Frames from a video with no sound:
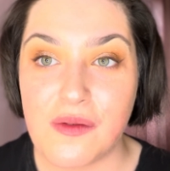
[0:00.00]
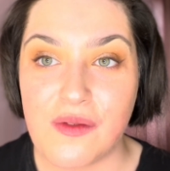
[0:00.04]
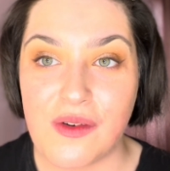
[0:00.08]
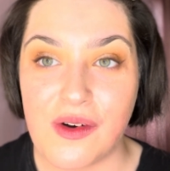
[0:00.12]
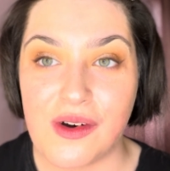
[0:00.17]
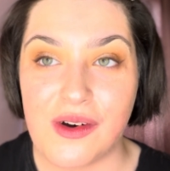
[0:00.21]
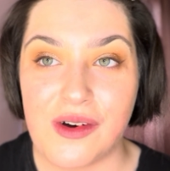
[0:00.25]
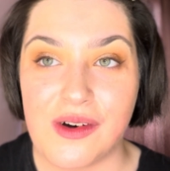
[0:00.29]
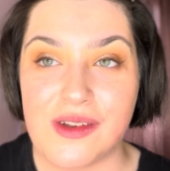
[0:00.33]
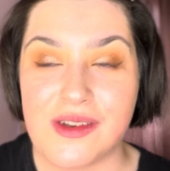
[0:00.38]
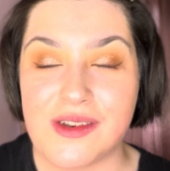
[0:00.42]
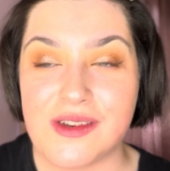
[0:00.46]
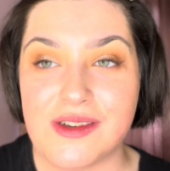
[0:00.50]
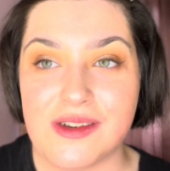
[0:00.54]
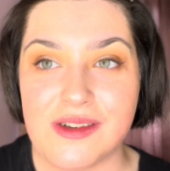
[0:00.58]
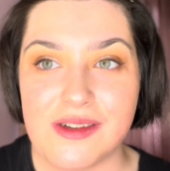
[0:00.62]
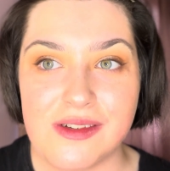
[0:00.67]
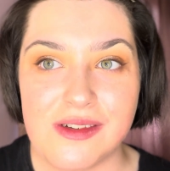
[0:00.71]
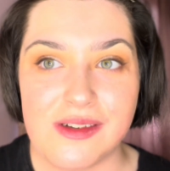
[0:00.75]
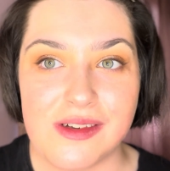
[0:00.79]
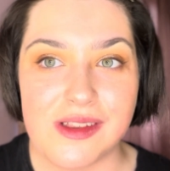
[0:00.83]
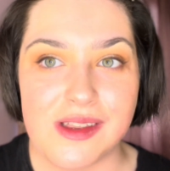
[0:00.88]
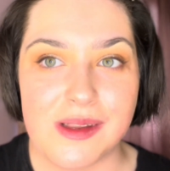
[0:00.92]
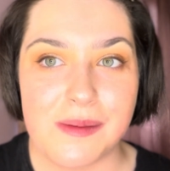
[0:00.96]
on
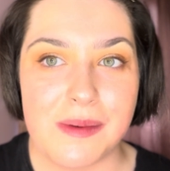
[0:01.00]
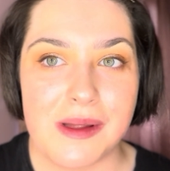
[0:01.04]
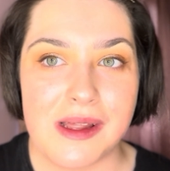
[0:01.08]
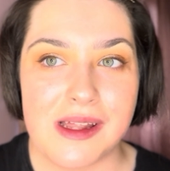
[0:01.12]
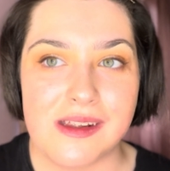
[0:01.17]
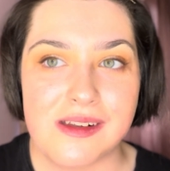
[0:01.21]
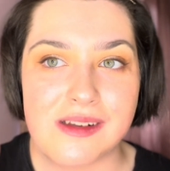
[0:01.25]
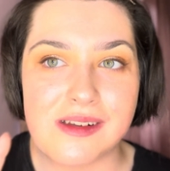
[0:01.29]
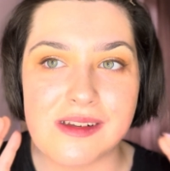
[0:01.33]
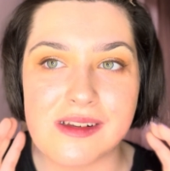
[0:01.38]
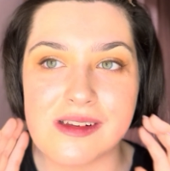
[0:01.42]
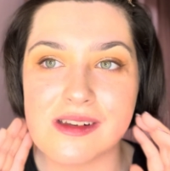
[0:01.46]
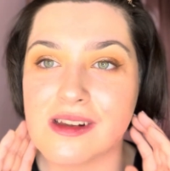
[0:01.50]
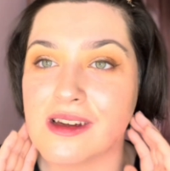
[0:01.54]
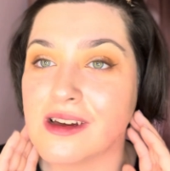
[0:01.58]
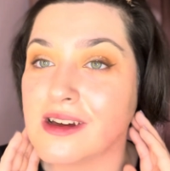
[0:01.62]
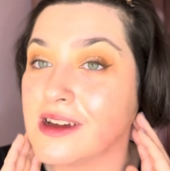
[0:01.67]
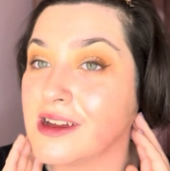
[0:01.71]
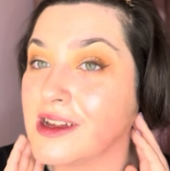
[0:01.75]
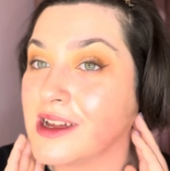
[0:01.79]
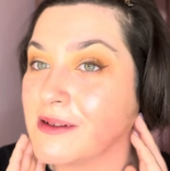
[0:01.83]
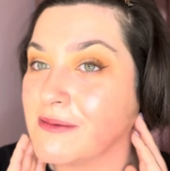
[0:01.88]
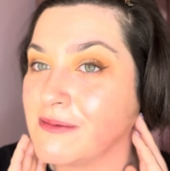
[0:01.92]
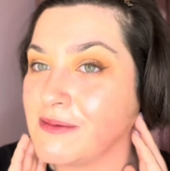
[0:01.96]
to the base now.